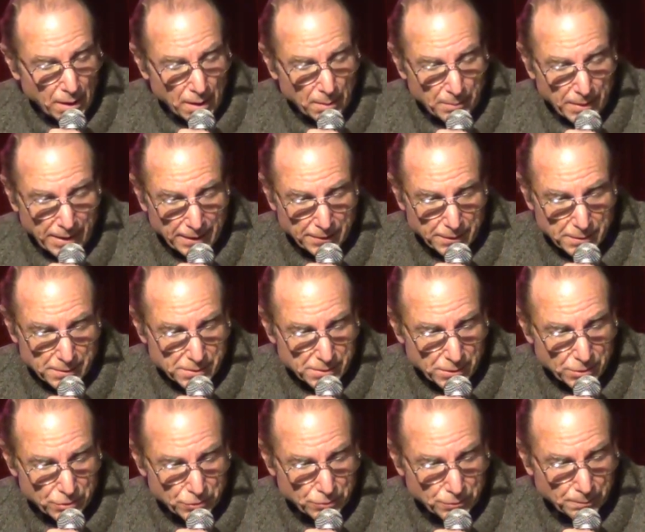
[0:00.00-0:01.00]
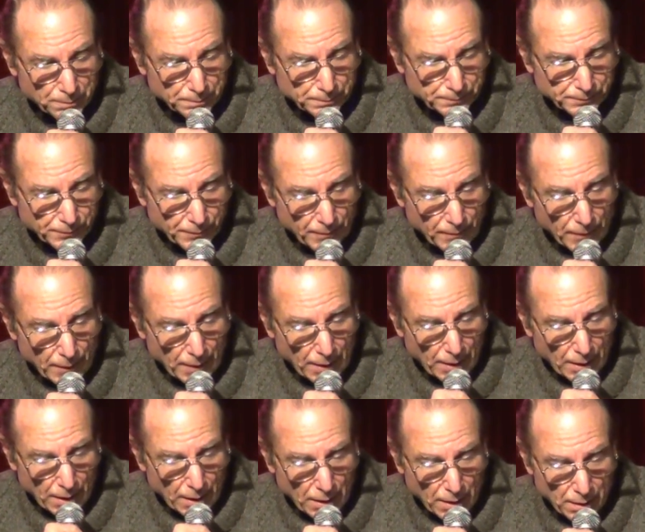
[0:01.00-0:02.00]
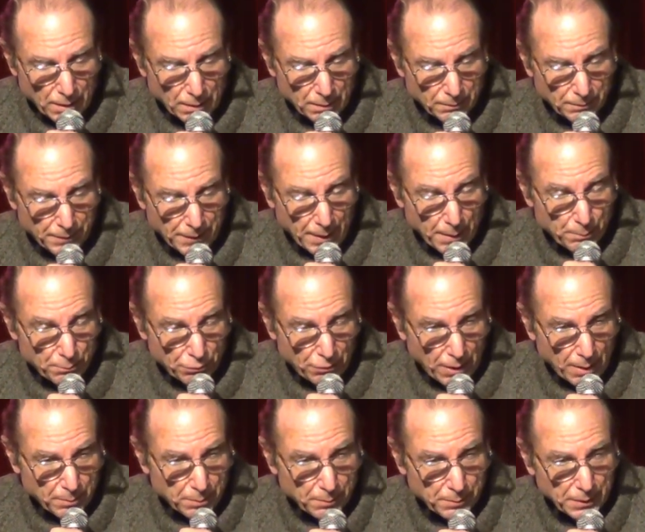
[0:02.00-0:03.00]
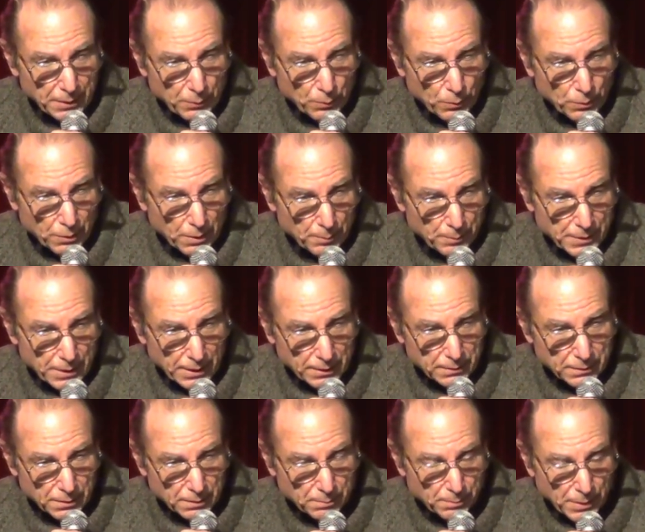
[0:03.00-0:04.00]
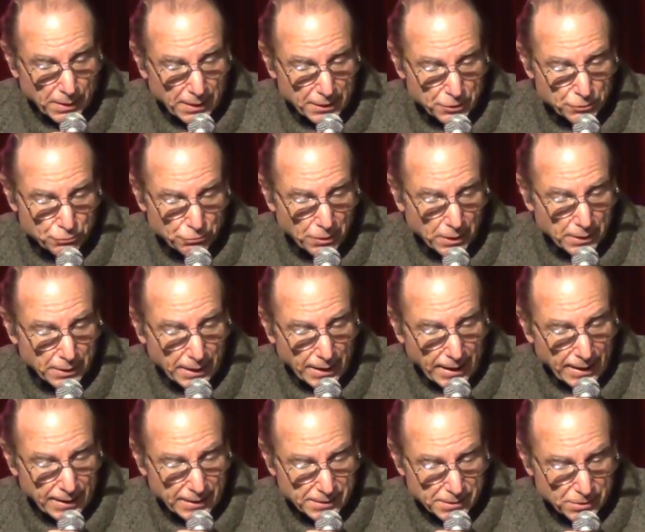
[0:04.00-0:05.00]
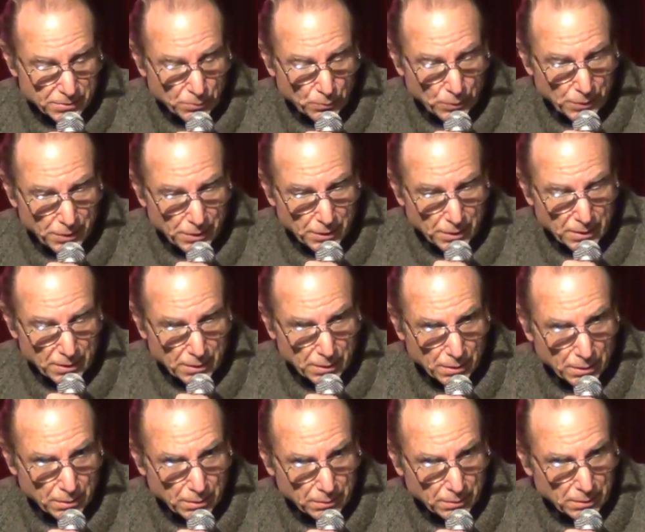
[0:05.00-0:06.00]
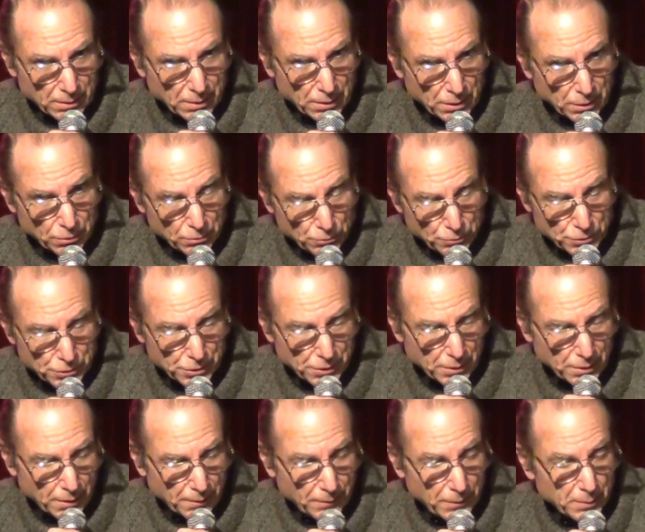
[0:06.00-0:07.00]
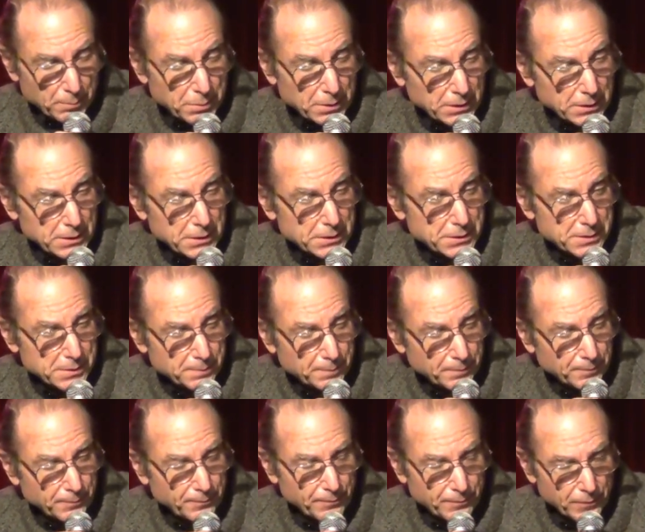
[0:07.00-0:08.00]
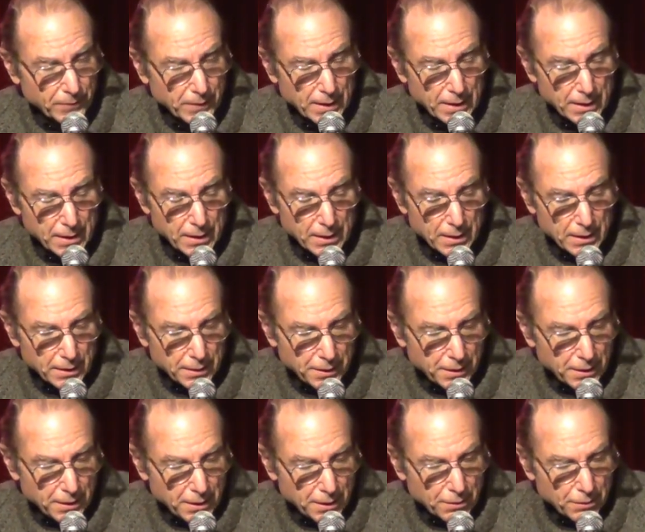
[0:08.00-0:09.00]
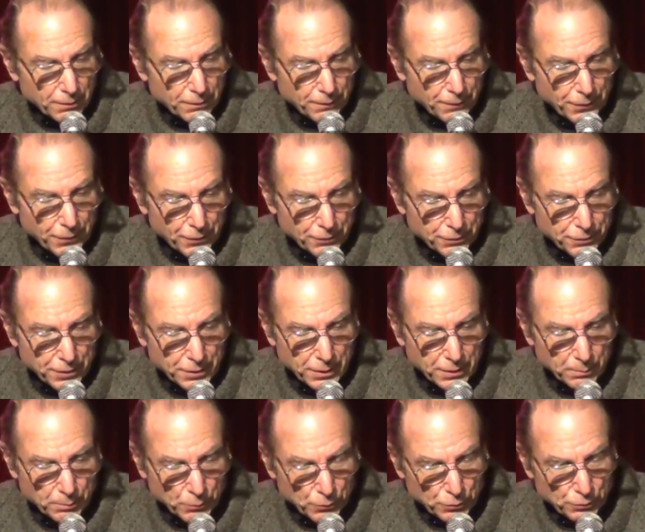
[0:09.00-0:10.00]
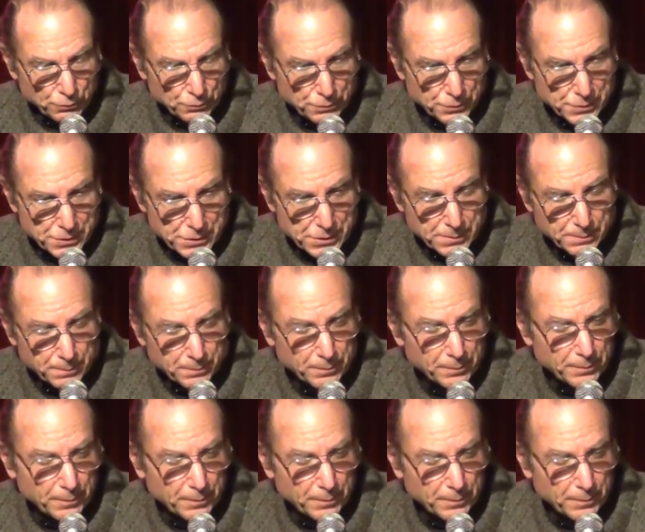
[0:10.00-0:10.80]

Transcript: about this issue. They probably were abducted by drug gangs with the collusion of the police. In the year of 13 moons,